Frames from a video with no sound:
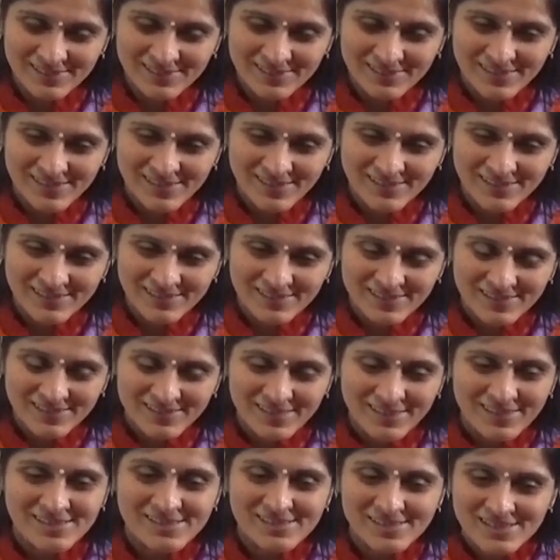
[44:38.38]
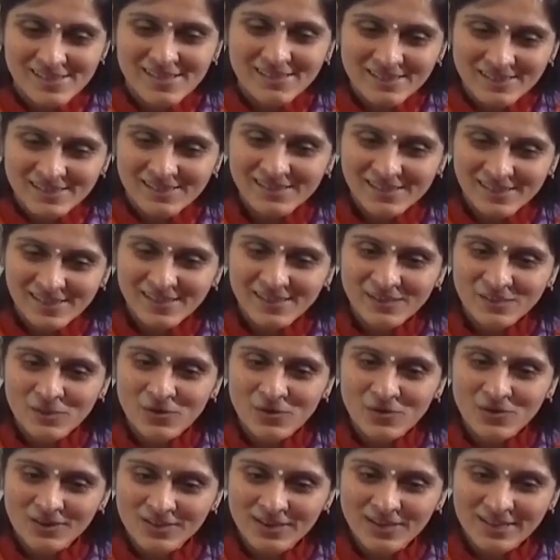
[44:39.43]
Yeah? There is nothing like
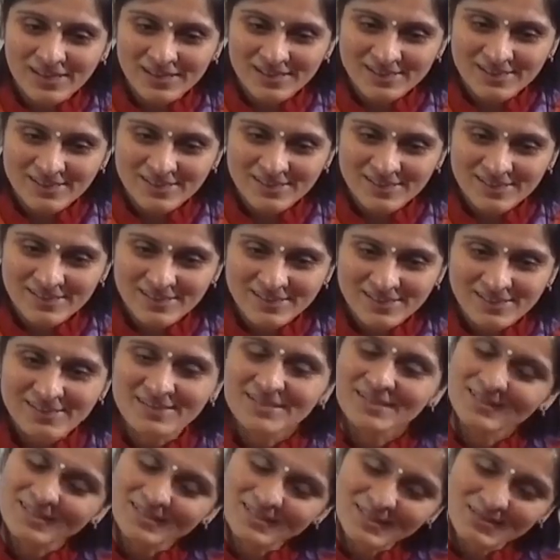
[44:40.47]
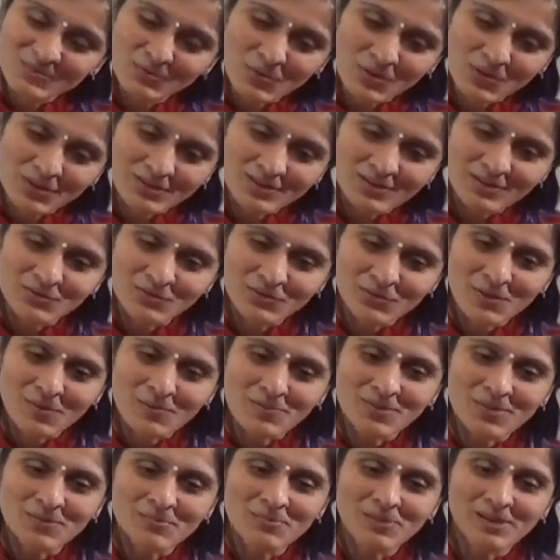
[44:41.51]
non-existence. It is water from
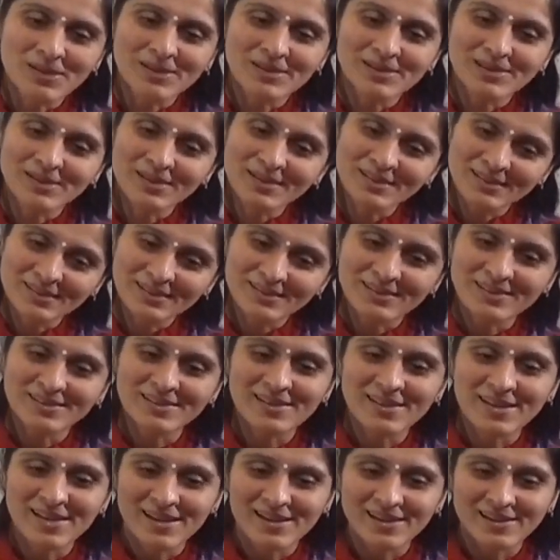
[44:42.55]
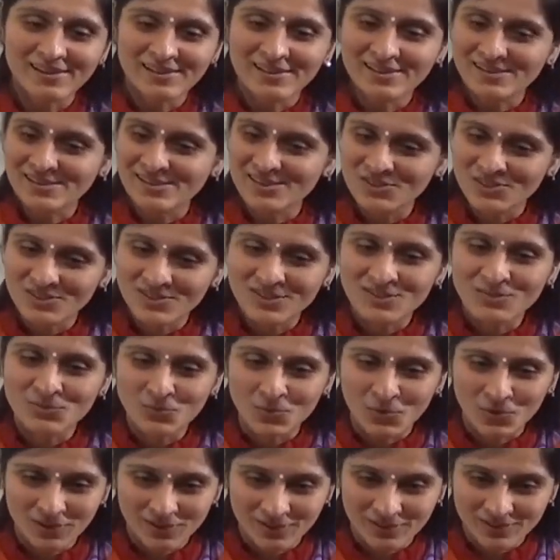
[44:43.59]
the beginning till the end. There's just
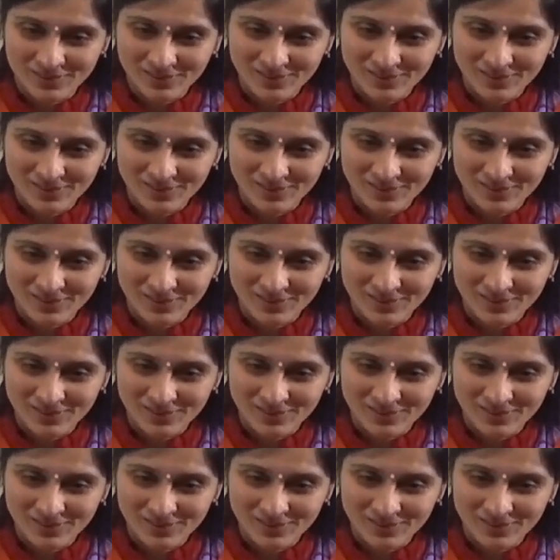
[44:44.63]
water.